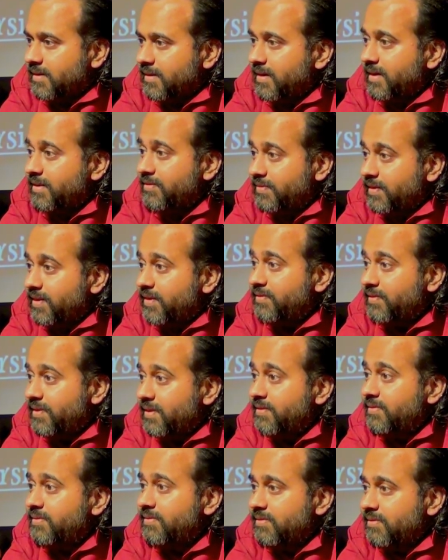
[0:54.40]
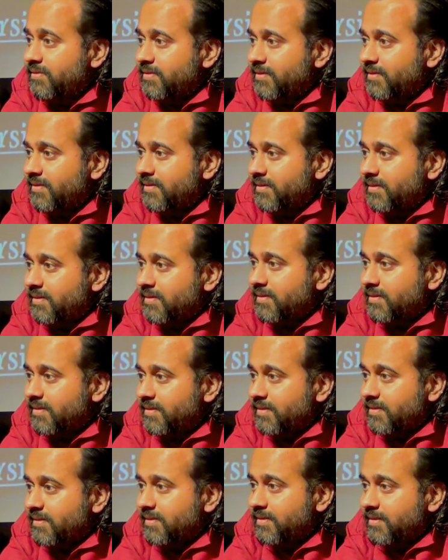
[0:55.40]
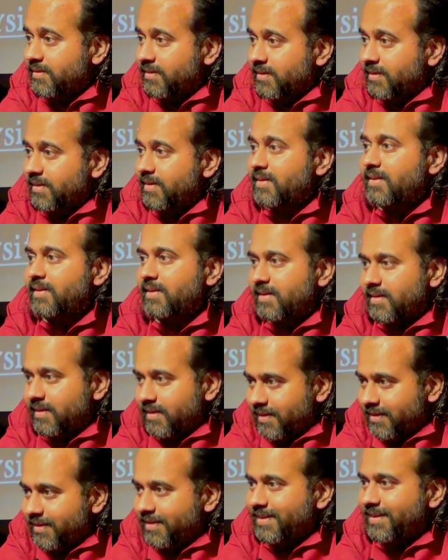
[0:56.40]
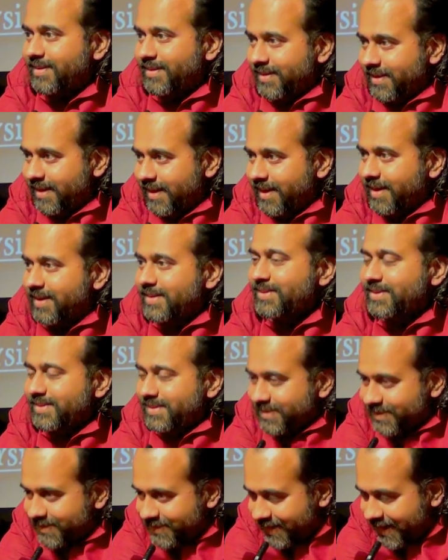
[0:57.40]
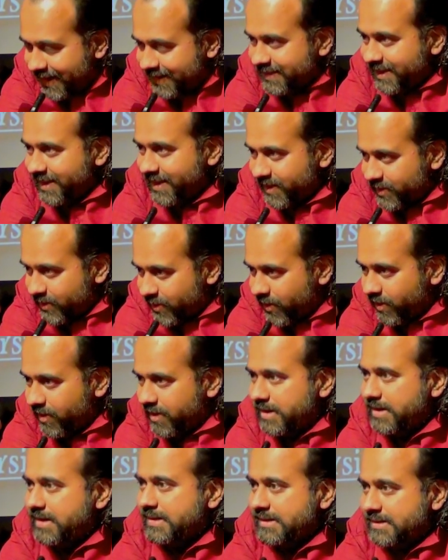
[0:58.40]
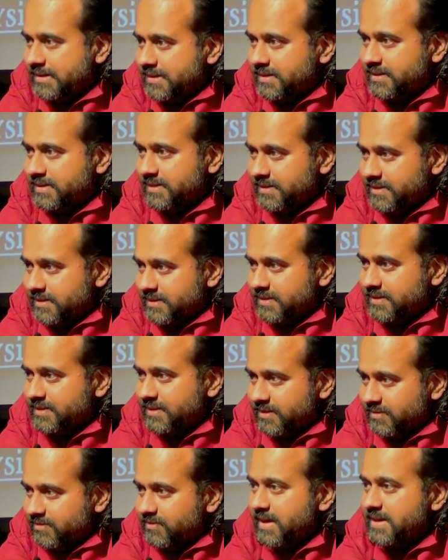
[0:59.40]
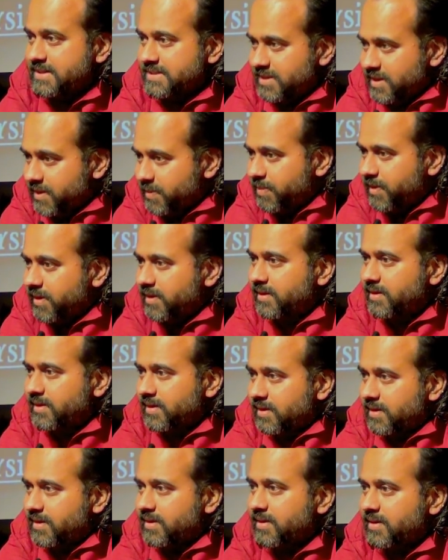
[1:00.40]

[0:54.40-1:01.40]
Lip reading: you're thinking about the thoughts. And they are called, while sleeping,